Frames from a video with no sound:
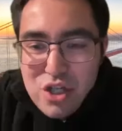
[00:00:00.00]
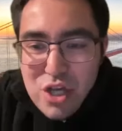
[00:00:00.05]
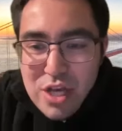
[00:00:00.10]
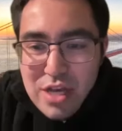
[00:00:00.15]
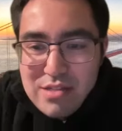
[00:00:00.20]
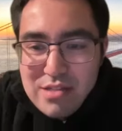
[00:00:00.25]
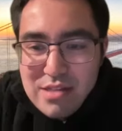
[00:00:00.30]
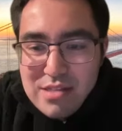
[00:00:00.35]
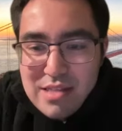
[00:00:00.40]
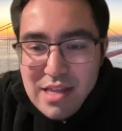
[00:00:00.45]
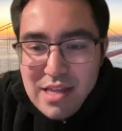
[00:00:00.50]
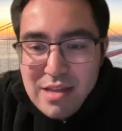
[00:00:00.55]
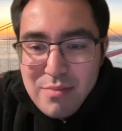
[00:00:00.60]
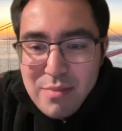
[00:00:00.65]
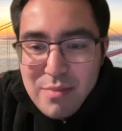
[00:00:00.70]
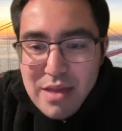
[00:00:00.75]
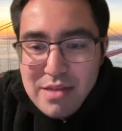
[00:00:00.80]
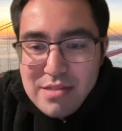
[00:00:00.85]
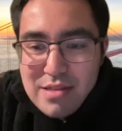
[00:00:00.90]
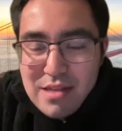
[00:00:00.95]
the chances that he
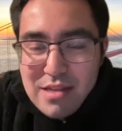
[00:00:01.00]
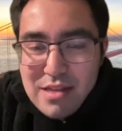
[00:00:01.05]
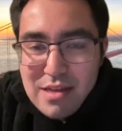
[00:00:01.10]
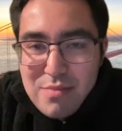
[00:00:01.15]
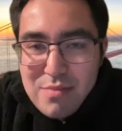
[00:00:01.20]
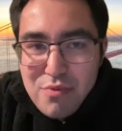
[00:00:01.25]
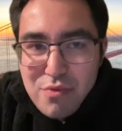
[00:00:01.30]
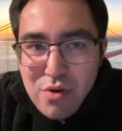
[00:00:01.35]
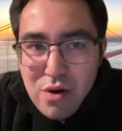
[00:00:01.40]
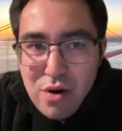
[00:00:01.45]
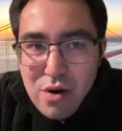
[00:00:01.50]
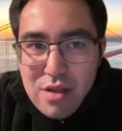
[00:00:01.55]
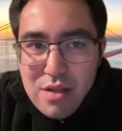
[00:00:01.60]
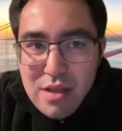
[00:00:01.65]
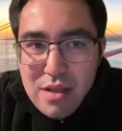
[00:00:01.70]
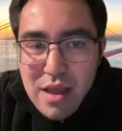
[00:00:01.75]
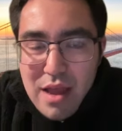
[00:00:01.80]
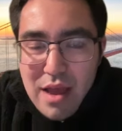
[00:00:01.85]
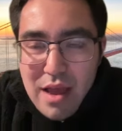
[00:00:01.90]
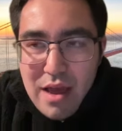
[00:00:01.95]
makes a deep
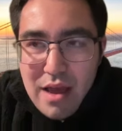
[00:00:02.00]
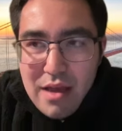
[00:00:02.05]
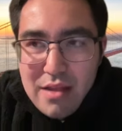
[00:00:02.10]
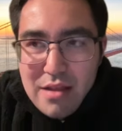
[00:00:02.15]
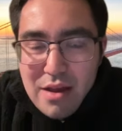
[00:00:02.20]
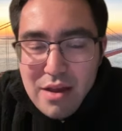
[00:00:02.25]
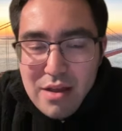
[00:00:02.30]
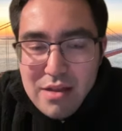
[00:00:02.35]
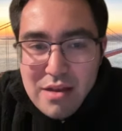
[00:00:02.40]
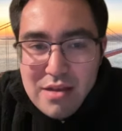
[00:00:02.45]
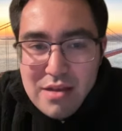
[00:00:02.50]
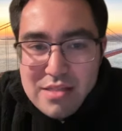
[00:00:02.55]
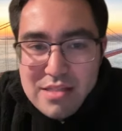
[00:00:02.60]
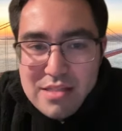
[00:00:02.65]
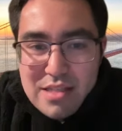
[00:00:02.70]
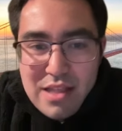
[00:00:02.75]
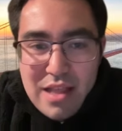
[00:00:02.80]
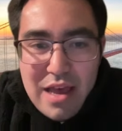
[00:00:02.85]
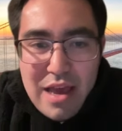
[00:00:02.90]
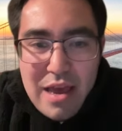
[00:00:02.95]
run at a, a
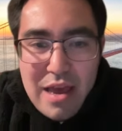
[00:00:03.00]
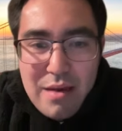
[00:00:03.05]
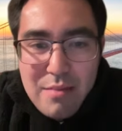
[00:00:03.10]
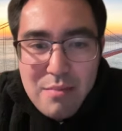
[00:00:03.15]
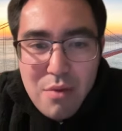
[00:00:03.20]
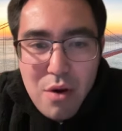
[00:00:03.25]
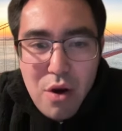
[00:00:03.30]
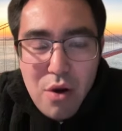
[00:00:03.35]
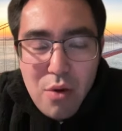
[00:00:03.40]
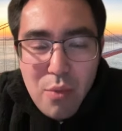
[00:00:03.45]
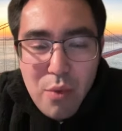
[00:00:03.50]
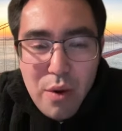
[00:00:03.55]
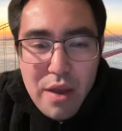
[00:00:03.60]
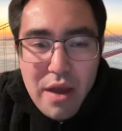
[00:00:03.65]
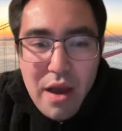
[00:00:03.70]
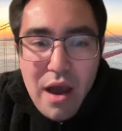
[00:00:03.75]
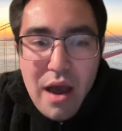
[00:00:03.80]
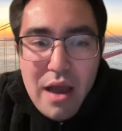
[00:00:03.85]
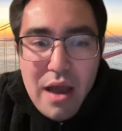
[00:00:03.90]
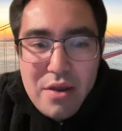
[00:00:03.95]
slam are
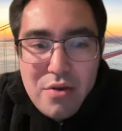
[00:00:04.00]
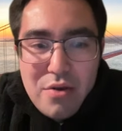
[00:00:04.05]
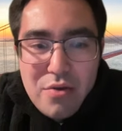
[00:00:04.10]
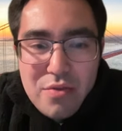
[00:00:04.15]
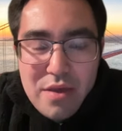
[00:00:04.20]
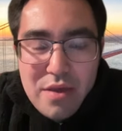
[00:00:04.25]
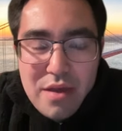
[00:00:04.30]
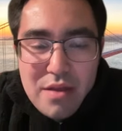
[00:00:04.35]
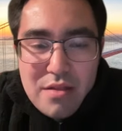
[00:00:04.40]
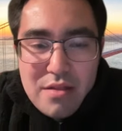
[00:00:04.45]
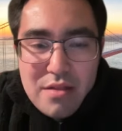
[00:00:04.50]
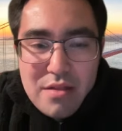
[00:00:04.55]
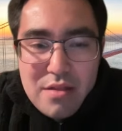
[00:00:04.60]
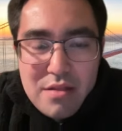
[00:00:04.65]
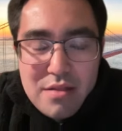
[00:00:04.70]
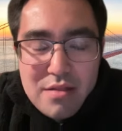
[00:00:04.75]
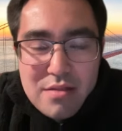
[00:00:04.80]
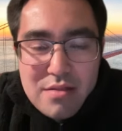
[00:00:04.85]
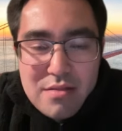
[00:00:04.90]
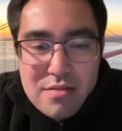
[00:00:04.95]
way higher
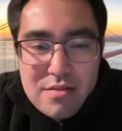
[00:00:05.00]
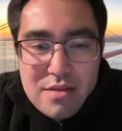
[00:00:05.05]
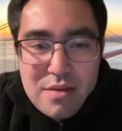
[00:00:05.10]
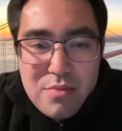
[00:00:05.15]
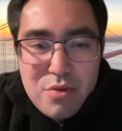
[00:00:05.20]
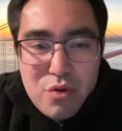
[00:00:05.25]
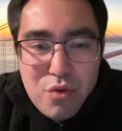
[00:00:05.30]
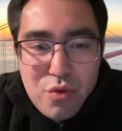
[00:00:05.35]
than De